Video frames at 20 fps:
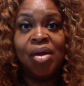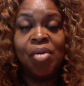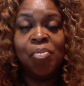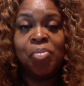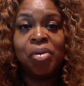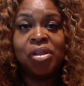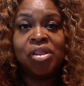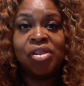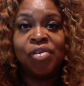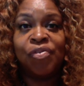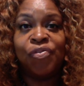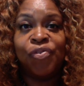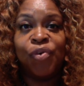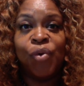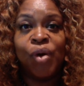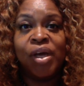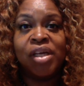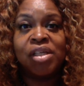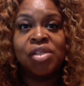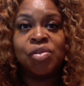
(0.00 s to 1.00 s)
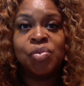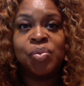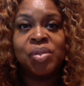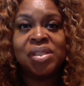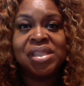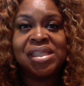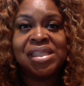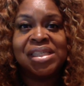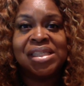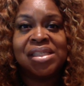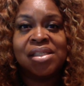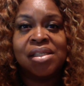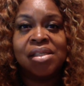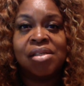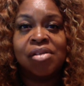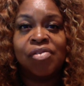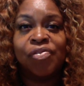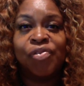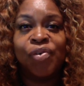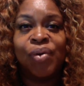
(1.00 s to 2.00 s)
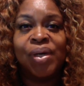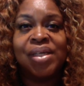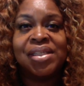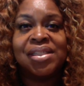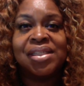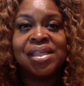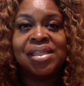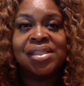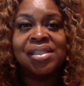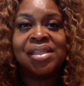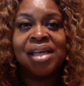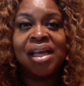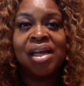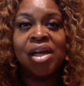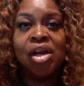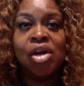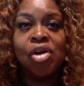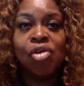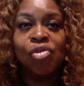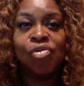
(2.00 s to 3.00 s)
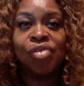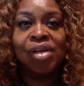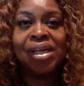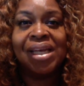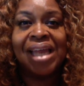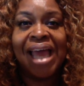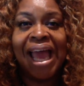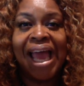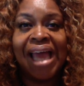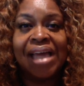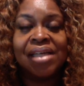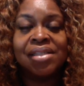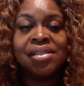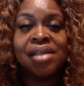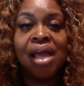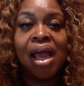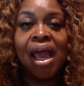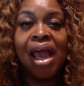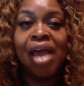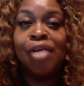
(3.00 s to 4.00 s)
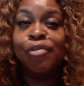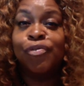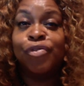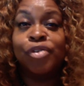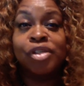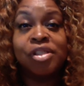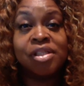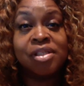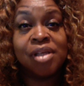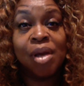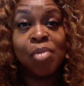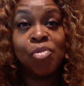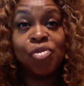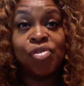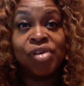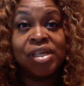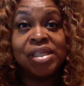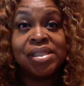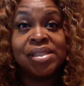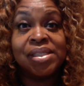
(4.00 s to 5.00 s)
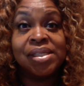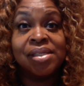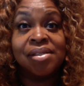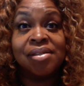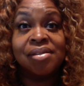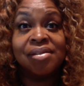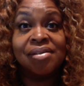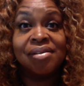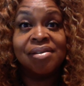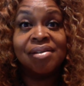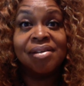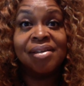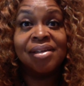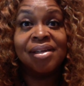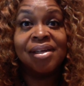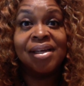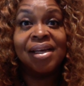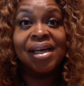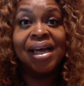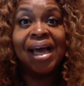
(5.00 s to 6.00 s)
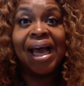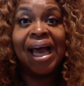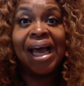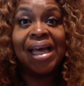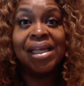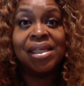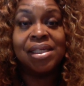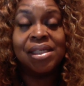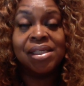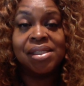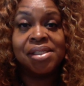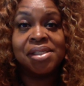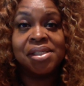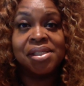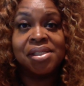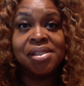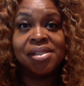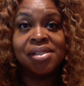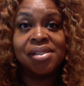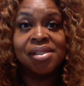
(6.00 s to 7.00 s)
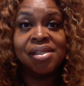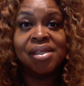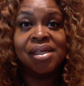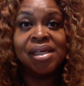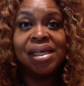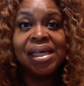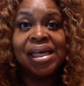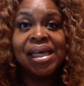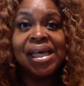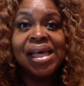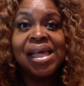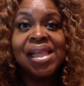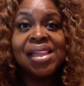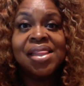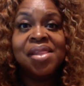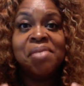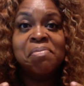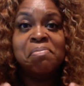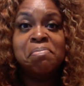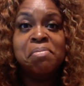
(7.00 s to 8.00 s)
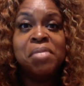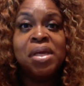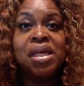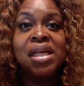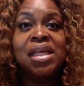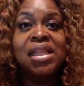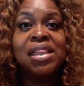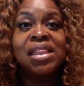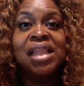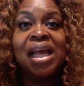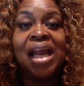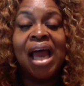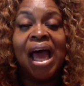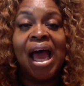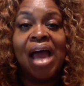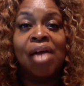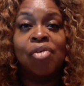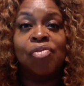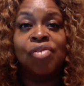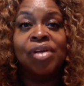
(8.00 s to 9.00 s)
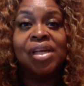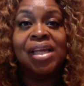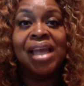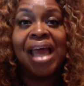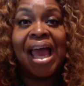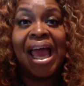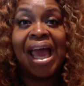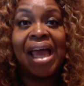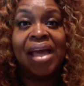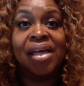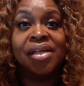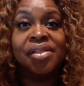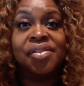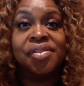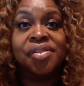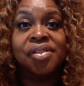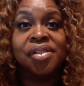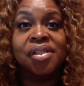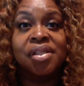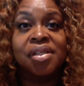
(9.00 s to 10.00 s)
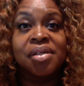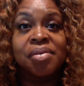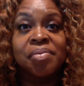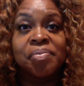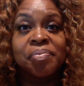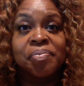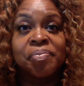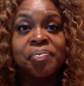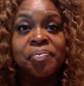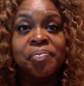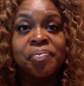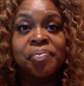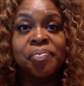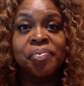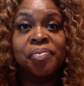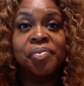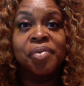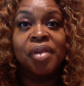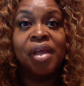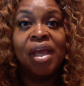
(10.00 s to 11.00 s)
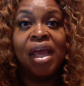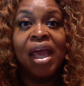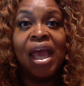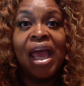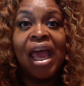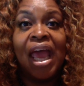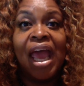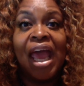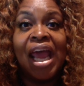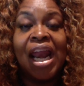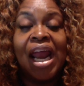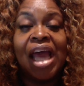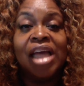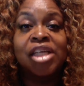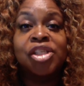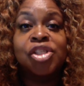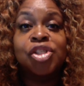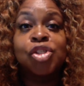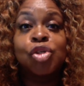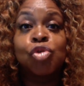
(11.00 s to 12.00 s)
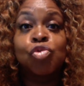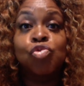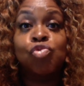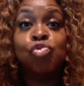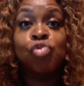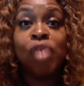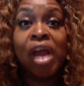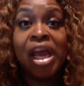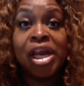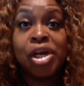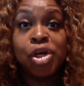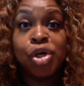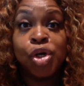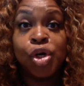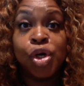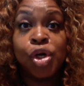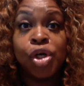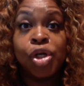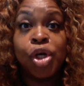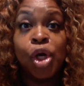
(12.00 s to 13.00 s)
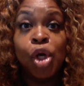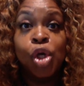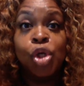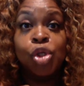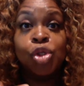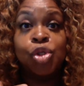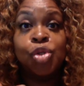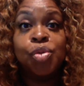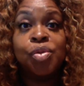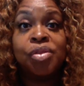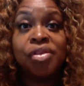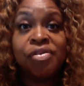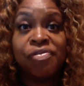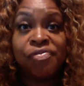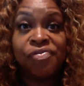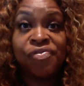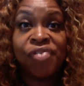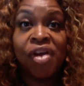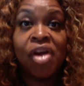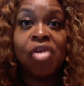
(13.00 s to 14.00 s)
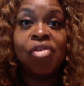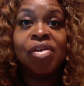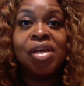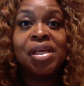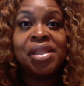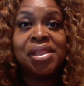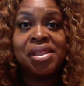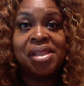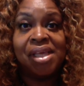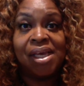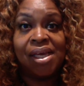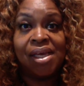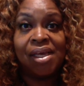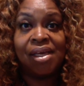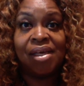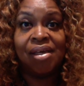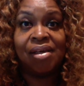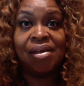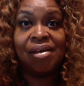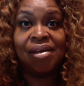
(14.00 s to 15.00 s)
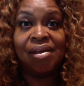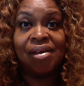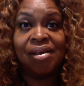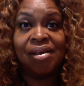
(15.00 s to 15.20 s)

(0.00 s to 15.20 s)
But the voice was a still voice that said, "Relax." And for some reason, I listened. The minute that I relaxed and I surrendered to the very thing